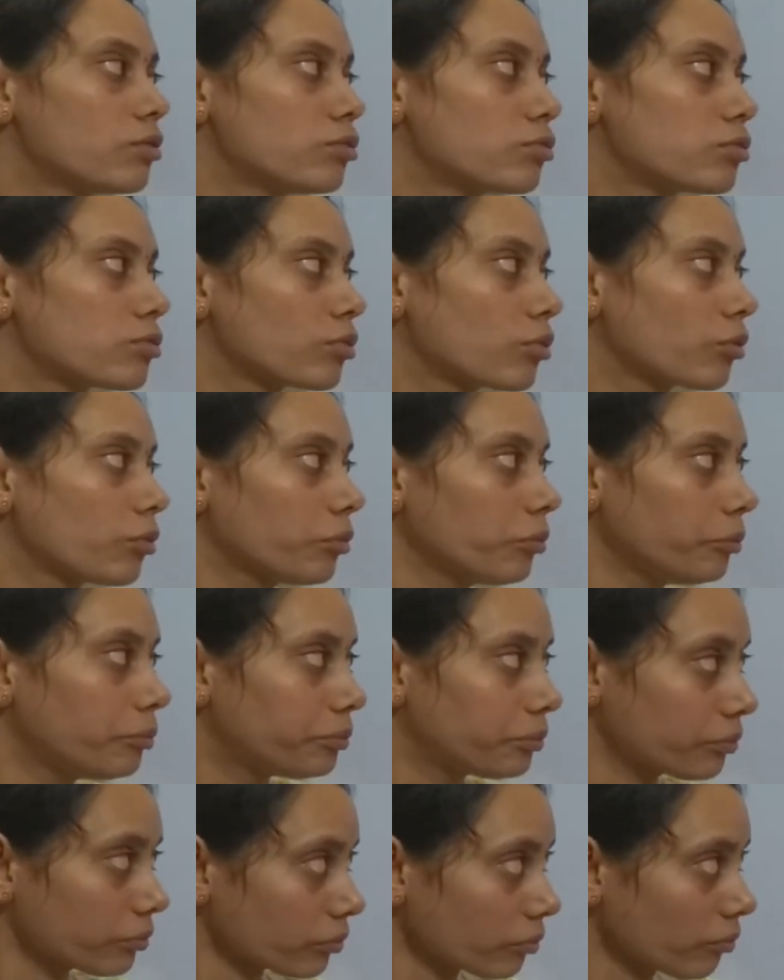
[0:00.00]
So
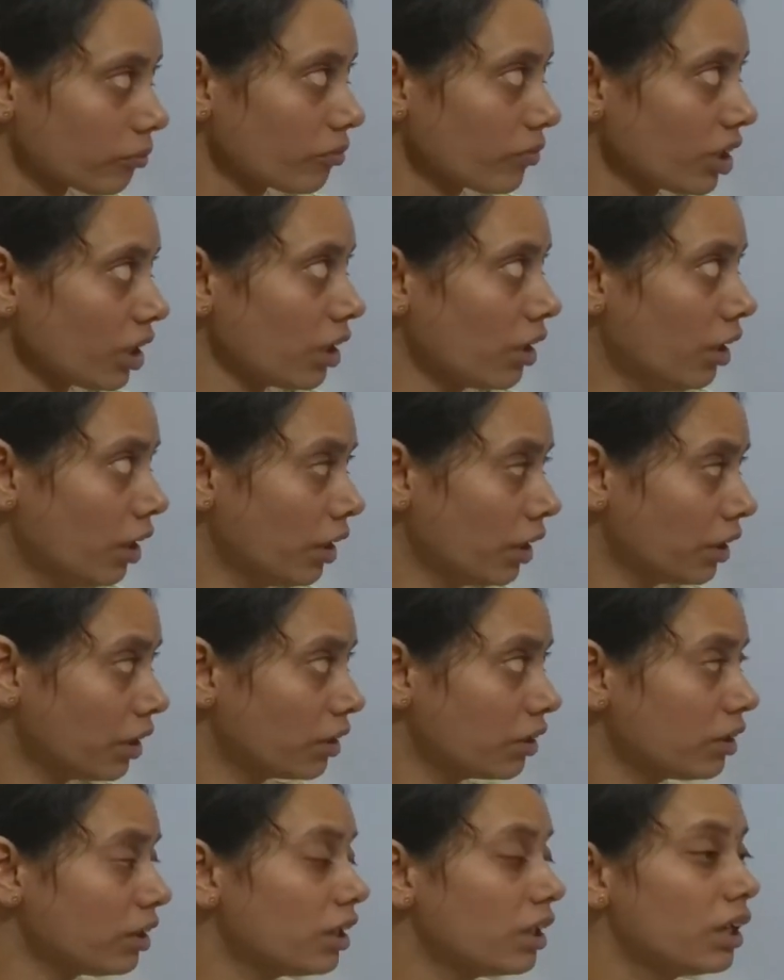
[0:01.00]

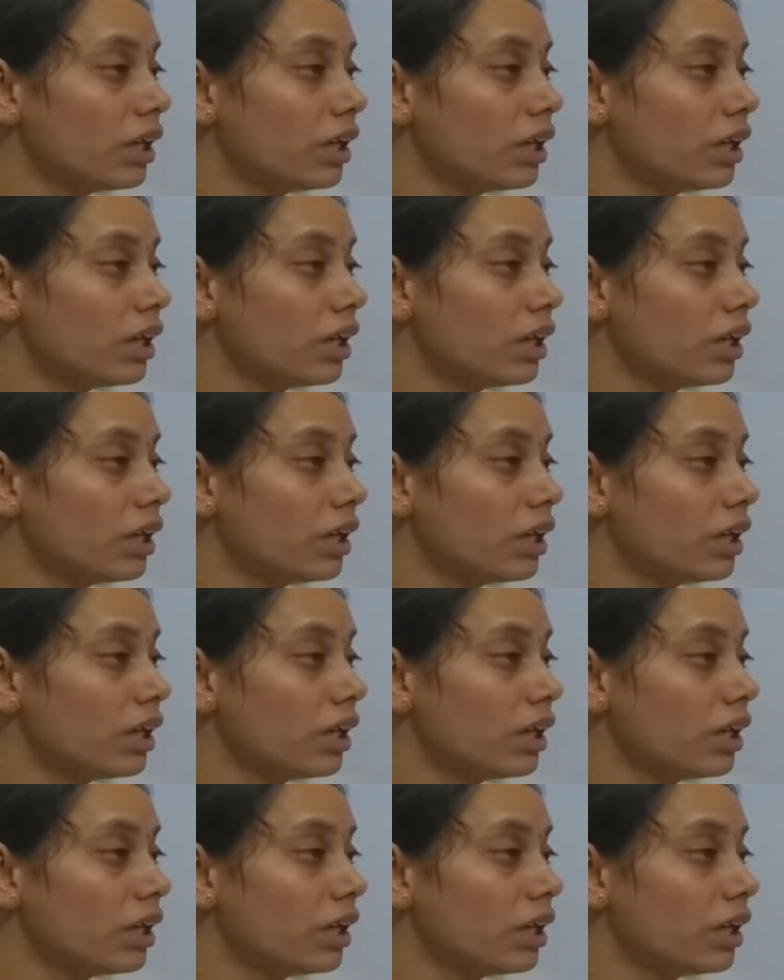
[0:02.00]
here